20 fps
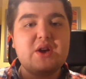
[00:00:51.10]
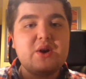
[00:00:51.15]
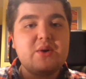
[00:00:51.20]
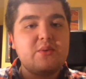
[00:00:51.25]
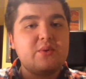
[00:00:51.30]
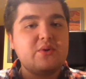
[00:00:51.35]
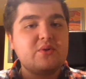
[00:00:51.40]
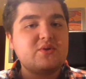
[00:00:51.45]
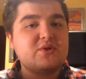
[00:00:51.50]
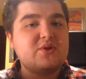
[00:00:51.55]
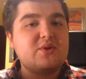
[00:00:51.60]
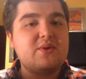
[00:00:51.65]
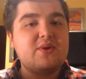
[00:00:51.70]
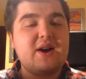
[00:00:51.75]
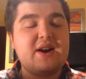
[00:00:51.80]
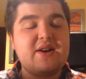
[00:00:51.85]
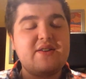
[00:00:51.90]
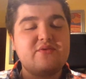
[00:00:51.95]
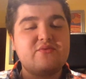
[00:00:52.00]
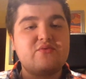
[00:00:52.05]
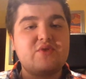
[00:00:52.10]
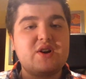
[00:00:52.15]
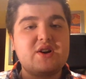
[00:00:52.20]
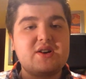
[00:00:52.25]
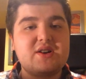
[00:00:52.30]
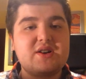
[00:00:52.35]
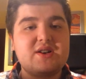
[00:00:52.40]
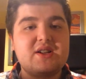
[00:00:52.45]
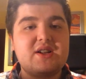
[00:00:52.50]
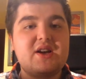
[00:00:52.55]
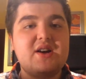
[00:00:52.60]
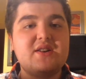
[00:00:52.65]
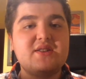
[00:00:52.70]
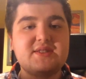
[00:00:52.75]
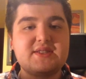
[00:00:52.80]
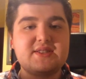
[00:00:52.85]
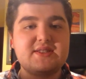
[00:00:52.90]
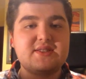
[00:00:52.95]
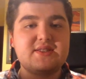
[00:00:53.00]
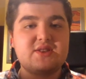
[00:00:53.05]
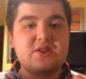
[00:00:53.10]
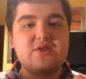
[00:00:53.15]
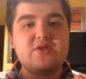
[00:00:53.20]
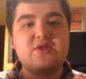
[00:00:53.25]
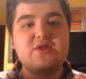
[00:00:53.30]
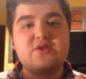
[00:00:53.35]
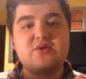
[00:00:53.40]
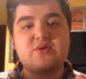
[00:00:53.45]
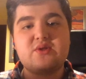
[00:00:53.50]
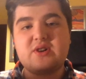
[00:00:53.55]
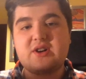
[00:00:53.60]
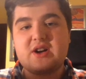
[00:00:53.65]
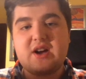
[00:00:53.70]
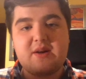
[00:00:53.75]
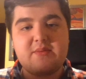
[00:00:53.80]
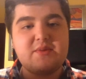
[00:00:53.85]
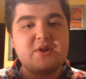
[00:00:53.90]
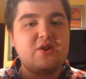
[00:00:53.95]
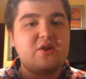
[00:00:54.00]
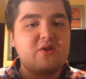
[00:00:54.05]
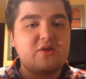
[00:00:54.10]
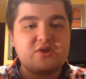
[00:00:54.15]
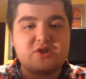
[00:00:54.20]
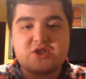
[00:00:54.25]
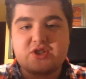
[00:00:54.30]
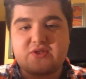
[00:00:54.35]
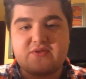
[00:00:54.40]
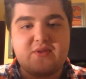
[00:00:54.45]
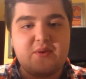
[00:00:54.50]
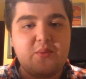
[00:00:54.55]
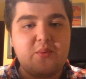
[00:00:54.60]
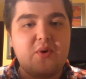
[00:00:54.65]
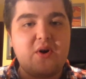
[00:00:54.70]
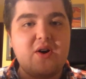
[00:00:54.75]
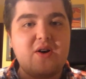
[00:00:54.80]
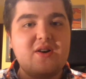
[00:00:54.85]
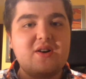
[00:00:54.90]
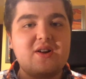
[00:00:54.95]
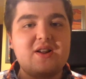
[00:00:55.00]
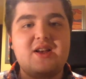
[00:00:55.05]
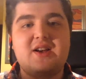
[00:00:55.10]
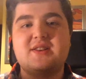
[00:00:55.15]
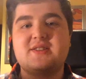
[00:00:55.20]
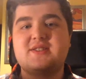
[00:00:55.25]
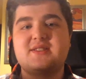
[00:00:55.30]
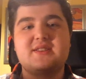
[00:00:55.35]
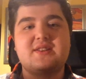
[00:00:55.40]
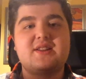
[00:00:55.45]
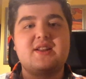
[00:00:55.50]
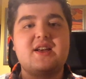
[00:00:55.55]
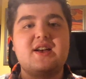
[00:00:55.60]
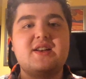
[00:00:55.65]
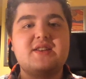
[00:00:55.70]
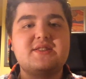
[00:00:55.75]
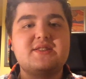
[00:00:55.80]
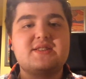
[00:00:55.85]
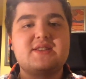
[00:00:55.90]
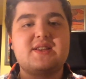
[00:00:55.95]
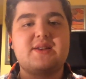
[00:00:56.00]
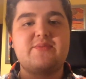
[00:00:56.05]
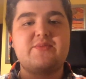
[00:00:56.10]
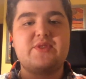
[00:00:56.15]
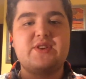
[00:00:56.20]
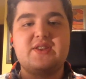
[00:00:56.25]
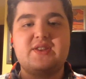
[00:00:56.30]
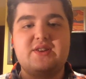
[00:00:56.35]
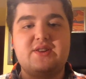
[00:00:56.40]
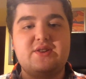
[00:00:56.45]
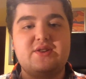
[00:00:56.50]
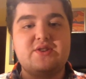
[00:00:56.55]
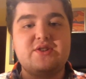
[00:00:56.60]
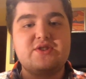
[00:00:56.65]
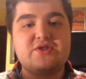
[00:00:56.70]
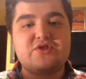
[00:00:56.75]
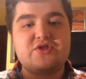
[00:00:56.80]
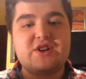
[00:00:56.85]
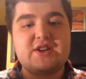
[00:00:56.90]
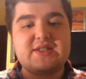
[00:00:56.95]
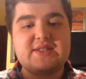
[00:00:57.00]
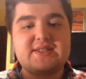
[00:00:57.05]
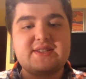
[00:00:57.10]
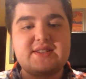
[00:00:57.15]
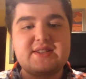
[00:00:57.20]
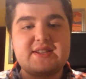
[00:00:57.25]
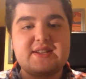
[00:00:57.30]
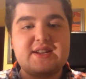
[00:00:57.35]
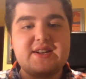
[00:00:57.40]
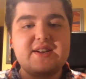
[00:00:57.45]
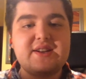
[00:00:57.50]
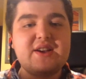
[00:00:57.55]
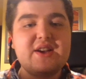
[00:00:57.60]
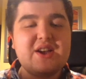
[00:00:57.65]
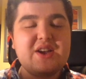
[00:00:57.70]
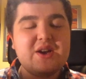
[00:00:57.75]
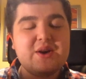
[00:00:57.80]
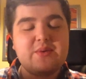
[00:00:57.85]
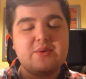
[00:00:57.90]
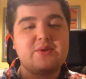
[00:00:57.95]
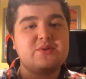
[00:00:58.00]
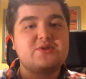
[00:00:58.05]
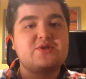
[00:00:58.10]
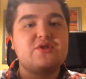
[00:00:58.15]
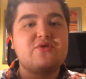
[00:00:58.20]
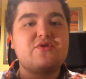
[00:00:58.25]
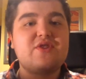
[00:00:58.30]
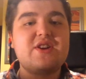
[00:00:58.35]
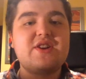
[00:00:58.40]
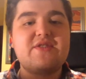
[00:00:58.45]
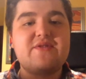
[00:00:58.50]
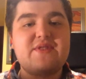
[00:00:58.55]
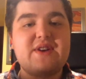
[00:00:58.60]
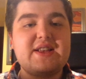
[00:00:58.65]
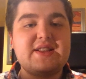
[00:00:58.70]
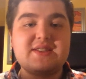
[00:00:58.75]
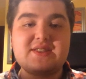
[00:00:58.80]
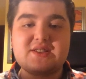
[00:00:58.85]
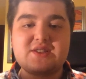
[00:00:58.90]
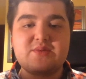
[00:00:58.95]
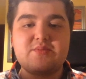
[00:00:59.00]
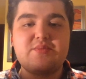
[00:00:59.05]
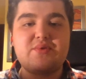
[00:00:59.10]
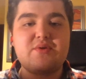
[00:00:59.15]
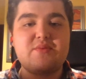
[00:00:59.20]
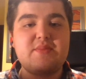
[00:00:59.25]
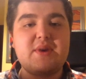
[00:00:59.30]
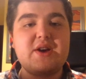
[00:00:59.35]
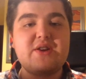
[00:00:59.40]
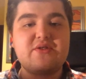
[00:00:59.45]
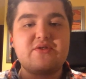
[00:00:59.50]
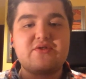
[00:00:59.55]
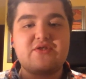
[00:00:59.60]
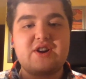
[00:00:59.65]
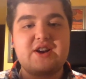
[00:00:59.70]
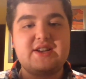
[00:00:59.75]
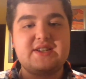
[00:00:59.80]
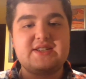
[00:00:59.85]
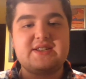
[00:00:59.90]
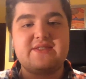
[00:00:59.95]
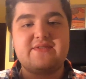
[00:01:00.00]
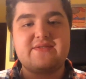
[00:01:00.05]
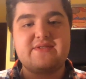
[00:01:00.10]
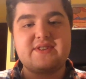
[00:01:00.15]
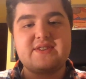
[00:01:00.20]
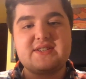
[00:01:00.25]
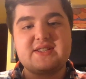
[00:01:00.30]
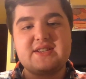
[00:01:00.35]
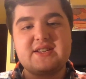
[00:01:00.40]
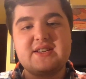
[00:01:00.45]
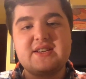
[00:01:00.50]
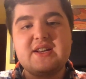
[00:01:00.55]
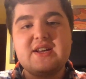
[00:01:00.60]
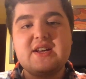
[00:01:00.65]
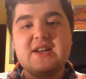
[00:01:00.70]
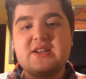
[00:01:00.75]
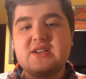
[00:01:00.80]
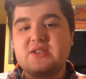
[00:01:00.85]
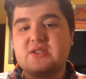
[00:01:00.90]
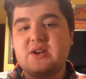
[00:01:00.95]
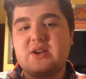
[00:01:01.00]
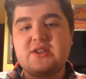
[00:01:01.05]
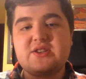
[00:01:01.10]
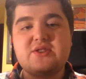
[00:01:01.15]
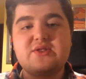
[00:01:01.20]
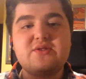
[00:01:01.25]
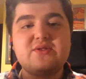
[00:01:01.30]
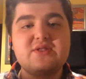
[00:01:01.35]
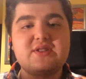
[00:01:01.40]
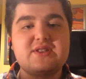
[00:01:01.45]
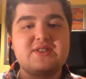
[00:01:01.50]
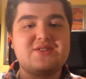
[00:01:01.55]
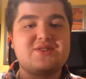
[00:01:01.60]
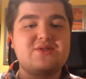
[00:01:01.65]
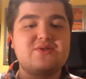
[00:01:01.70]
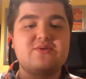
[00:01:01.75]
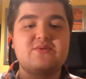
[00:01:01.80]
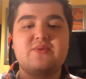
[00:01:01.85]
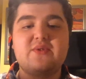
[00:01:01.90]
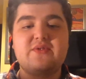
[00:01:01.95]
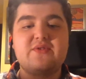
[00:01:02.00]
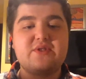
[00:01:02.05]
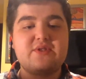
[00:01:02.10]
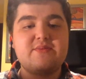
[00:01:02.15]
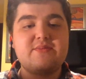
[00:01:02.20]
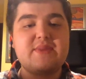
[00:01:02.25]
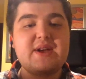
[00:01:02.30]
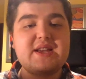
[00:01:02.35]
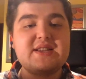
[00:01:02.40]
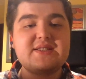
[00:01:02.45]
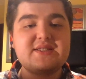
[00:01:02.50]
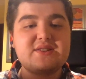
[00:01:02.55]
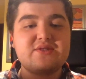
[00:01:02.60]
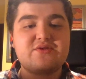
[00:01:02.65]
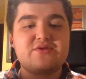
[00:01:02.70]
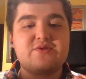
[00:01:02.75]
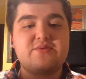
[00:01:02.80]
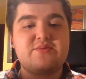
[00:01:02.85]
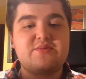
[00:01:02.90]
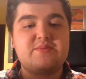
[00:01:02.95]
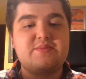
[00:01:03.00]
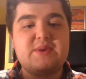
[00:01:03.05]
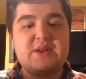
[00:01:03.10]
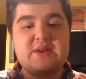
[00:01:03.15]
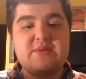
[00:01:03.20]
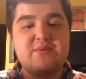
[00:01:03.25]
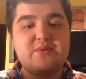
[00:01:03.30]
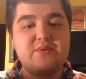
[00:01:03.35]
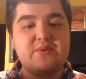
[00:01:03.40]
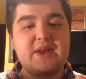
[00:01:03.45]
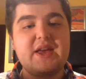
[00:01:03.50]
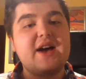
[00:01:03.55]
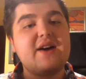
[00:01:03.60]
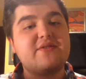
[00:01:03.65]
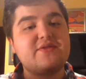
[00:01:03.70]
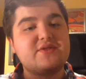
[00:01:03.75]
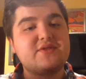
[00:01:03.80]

We also have, run classes so that you can come along just for one class and learn something that you're interested in. We also run events to promote creativity. So I do this with an amazing group of people. We have a